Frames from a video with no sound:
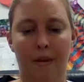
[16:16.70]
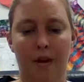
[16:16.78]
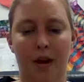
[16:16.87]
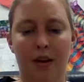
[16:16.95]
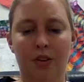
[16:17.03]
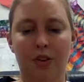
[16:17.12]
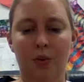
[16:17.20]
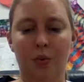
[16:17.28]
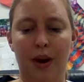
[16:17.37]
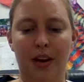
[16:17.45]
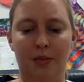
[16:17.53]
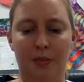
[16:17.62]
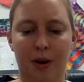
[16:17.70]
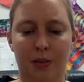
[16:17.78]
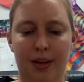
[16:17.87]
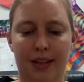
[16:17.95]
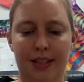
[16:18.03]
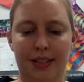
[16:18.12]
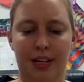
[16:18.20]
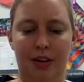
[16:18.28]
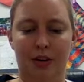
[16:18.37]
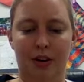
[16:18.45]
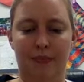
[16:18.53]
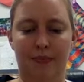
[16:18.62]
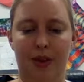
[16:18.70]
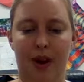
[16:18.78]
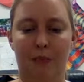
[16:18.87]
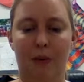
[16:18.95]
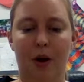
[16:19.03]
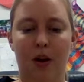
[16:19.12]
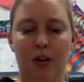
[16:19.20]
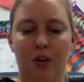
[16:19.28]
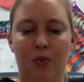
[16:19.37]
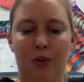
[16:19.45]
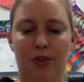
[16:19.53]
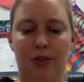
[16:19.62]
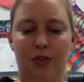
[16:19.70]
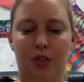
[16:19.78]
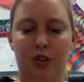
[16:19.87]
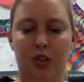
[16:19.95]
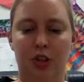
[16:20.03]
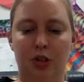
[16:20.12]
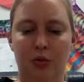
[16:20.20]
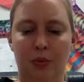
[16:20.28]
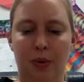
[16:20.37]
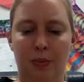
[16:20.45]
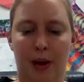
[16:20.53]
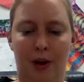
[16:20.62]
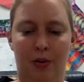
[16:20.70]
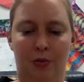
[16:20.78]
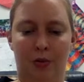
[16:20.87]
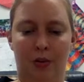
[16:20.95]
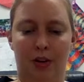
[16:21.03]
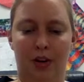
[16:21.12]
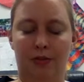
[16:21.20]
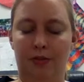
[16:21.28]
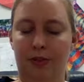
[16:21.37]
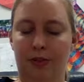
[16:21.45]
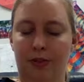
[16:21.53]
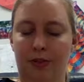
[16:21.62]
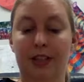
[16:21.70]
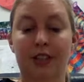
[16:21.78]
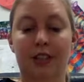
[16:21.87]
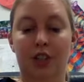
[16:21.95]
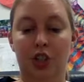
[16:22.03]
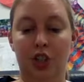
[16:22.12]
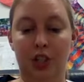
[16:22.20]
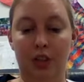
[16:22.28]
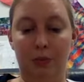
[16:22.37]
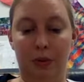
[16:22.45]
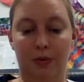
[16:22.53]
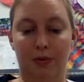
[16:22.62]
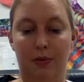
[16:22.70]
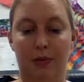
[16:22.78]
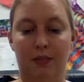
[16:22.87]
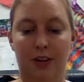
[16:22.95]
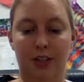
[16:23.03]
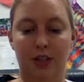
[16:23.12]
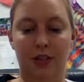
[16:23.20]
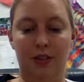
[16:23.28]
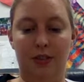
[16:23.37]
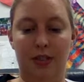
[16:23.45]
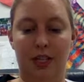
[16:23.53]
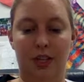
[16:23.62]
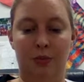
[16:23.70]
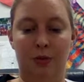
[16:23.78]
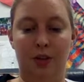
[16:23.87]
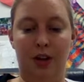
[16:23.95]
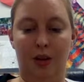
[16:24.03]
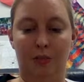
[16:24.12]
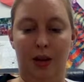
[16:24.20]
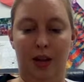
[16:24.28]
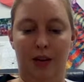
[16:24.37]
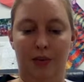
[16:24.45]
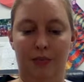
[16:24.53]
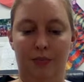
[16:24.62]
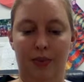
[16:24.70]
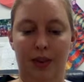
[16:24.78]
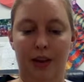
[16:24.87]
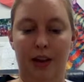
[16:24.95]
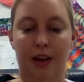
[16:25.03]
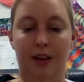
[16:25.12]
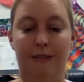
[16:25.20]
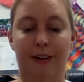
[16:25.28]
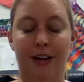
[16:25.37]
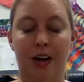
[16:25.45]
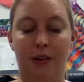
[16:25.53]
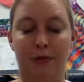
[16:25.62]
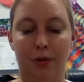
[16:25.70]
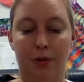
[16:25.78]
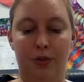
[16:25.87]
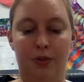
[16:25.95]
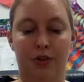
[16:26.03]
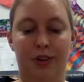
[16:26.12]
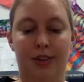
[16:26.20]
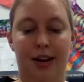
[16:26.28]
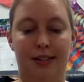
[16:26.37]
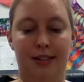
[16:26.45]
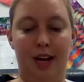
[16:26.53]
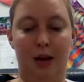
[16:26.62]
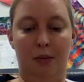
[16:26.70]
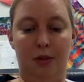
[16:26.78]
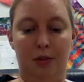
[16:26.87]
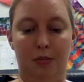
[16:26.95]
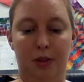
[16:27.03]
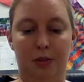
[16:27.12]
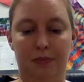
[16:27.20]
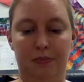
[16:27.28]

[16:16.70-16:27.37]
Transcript: Under the weight of my wicked secret, I pondered whether the church would be powerful enough to shield me from the vengeance of the terrible young man if I divulged to that establishment.